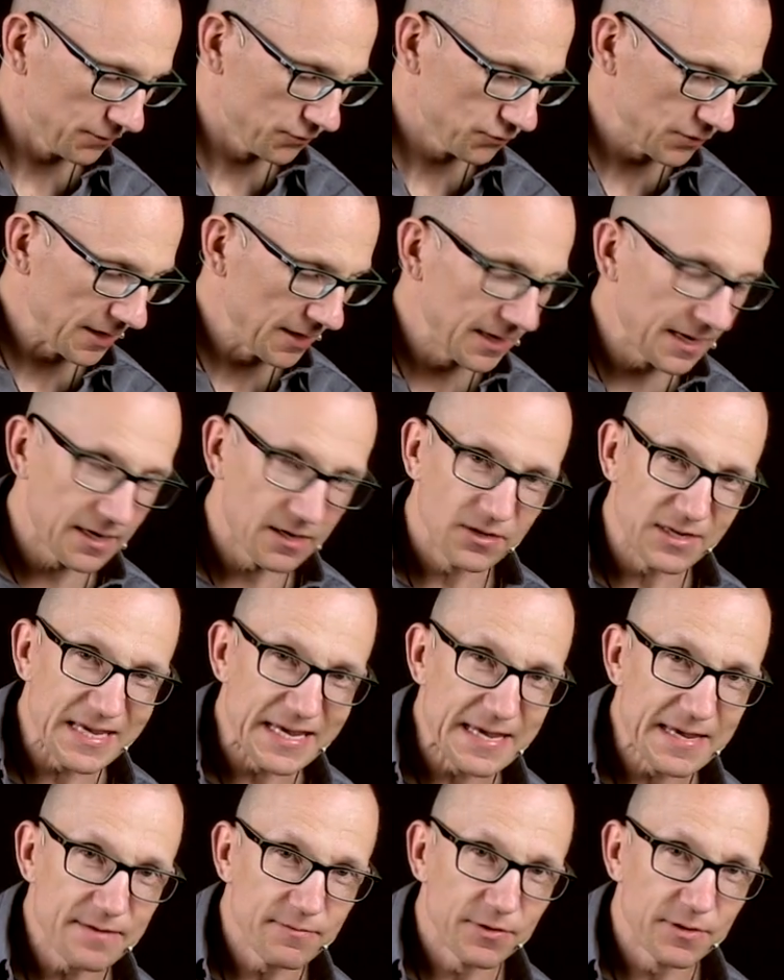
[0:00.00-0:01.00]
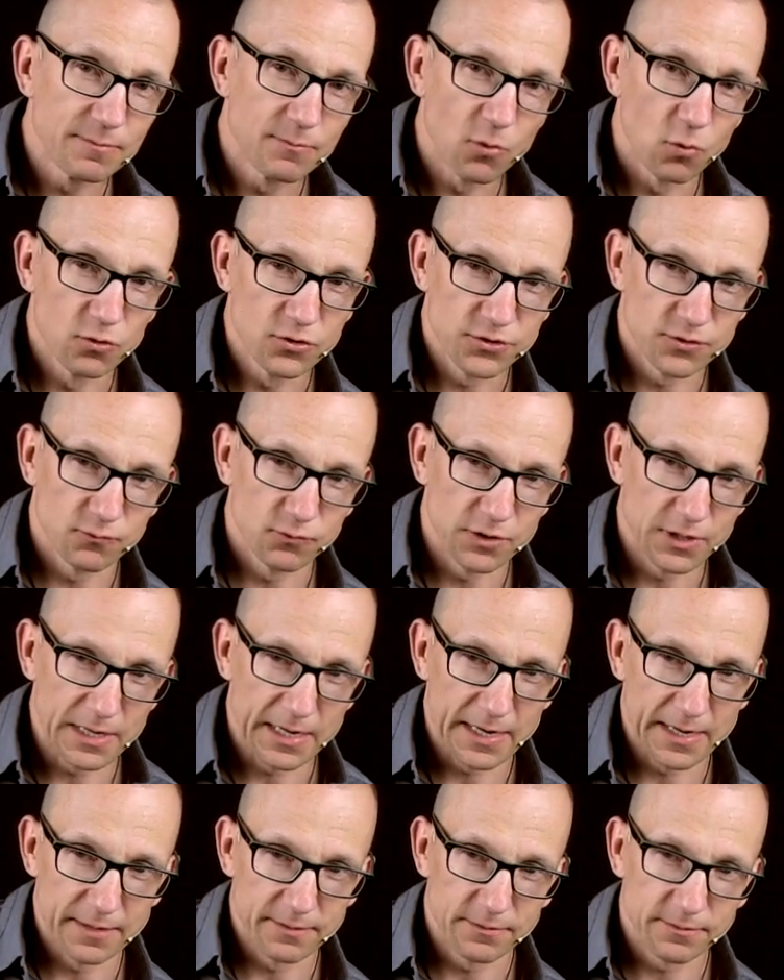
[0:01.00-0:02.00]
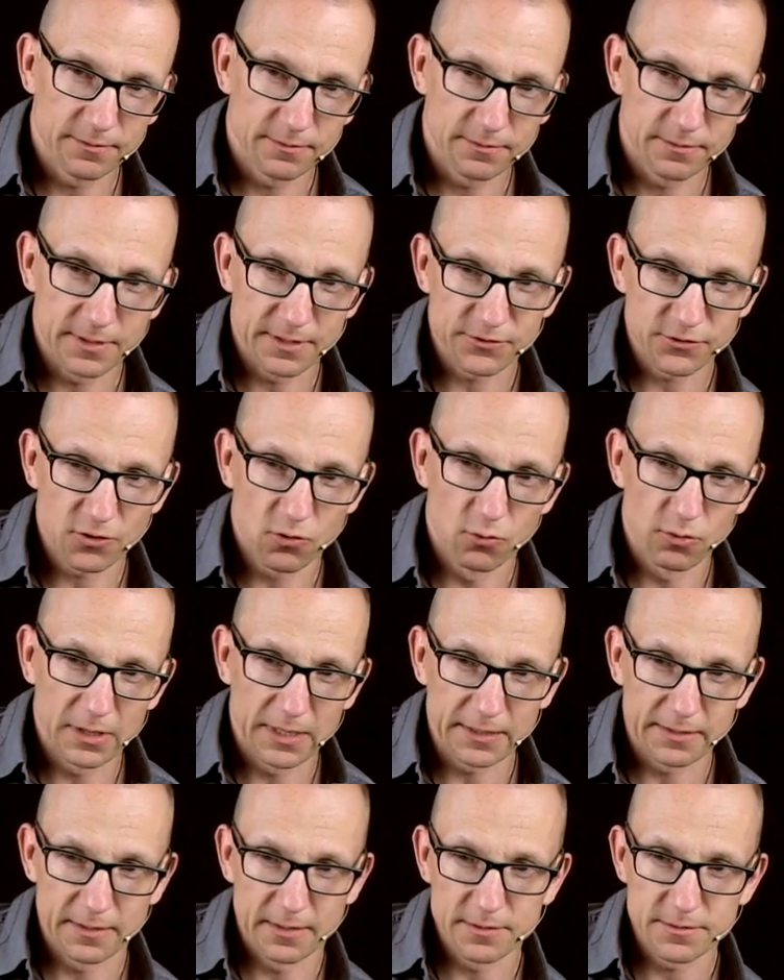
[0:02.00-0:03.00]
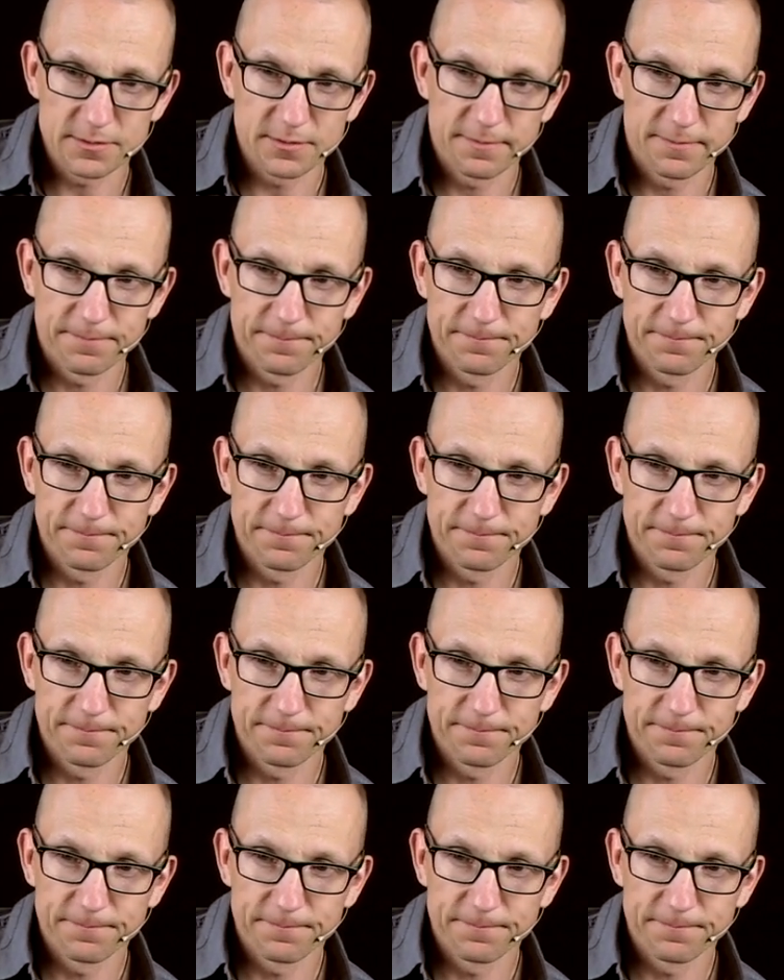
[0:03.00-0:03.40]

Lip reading: try and get an even motion with your hand, just going like this.